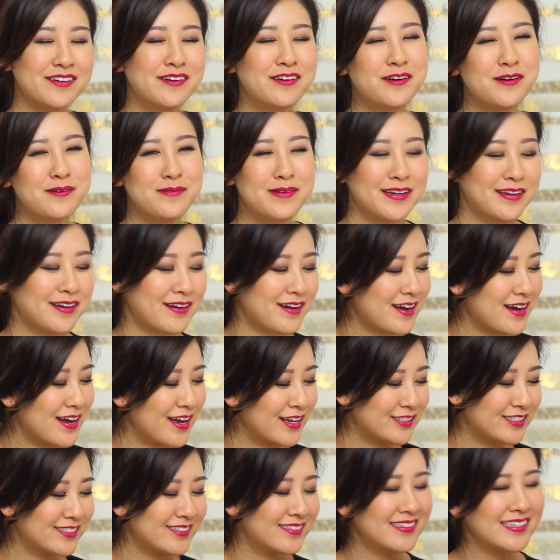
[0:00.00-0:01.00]
oh my
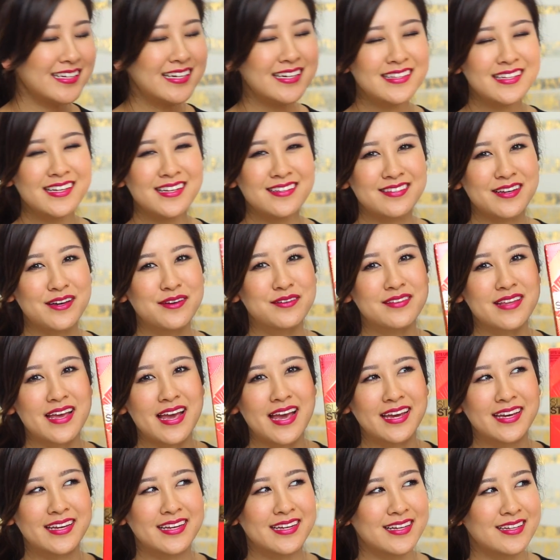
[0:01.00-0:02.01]
gosh, seeing this I was
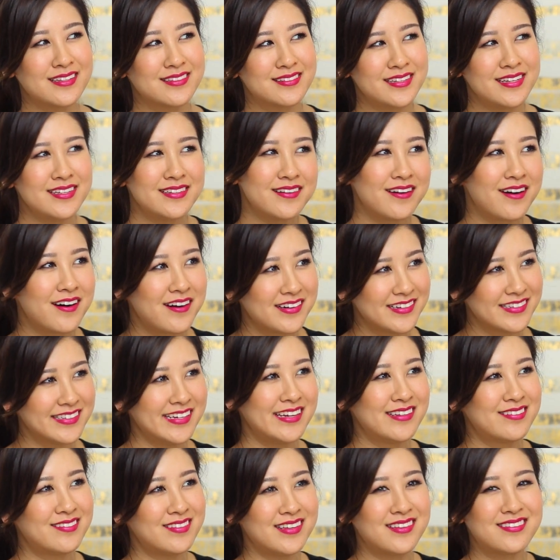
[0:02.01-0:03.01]
like, is it
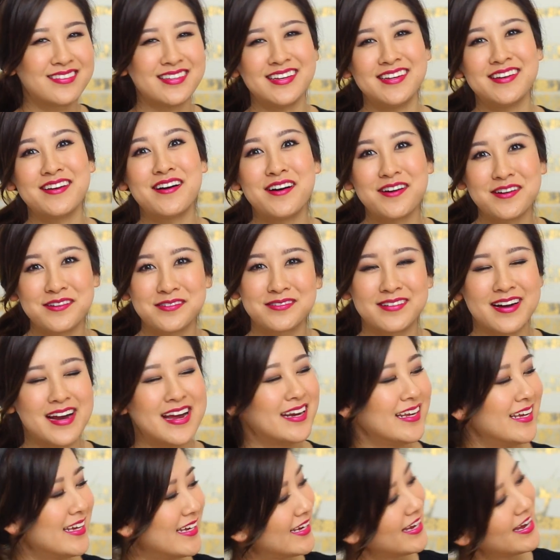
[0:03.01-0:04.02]
holiday season
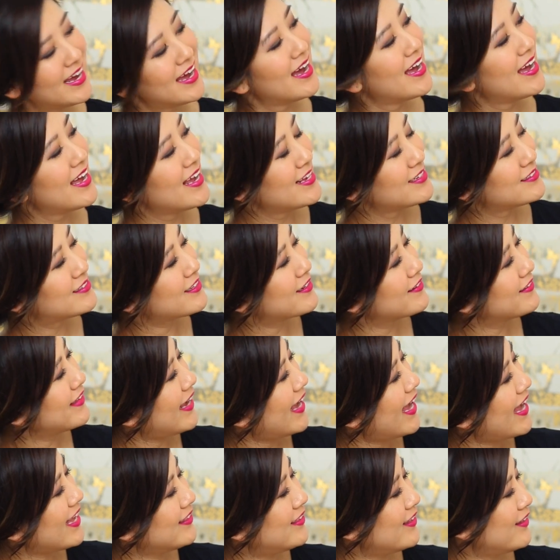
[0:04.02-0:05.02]
already? So
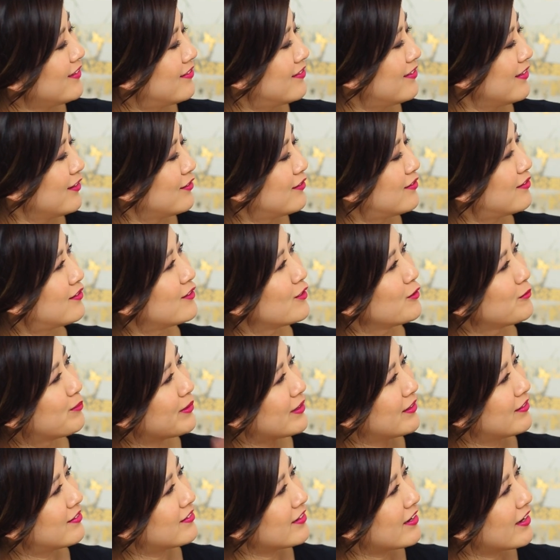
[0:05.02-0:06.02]
they had this
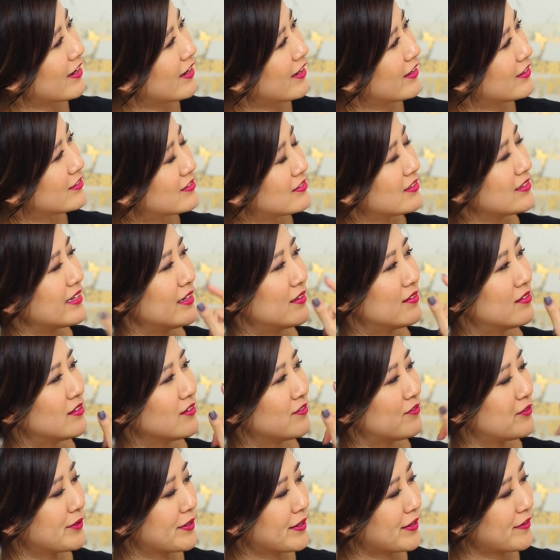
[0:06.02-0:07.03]
Superstars, like
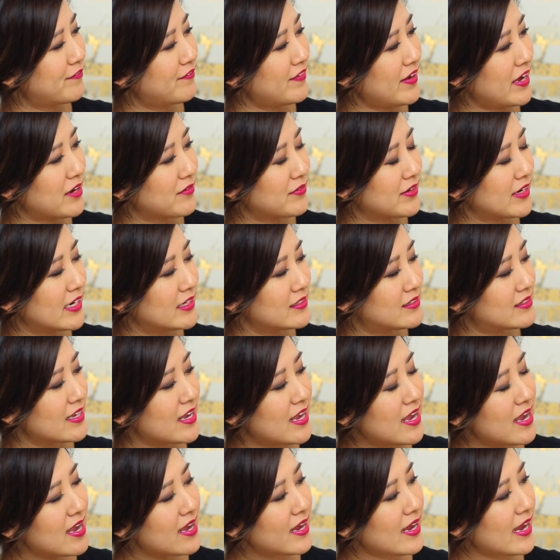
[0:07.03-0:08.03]
Sephora favorites.
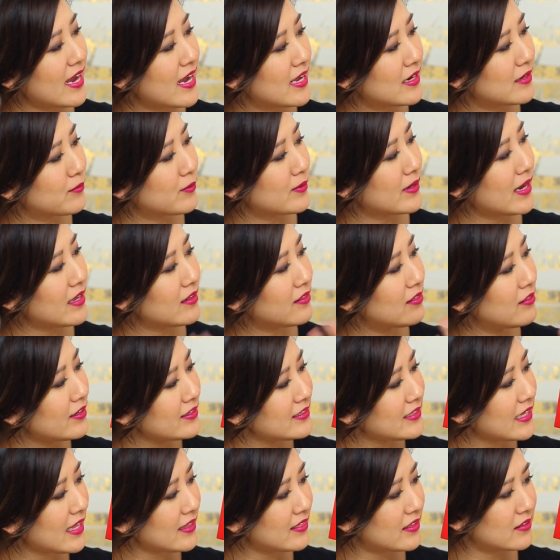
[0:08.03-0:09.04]
And when I
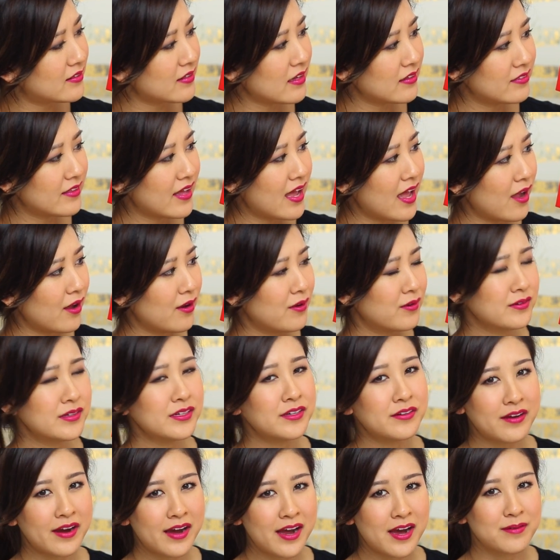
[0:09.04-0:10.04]
looked at this, I thought,
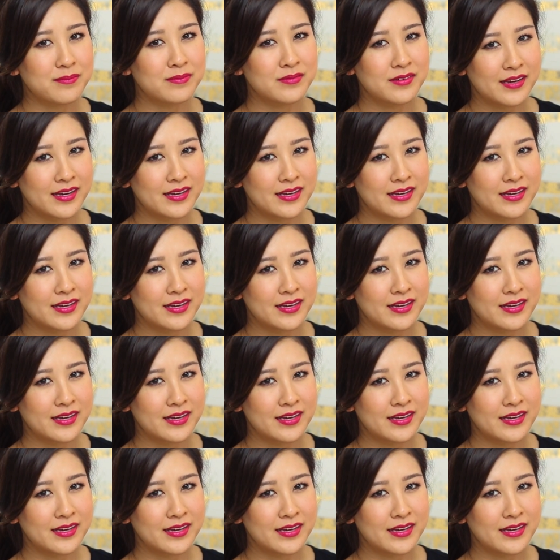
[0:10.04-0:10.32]
holy crap,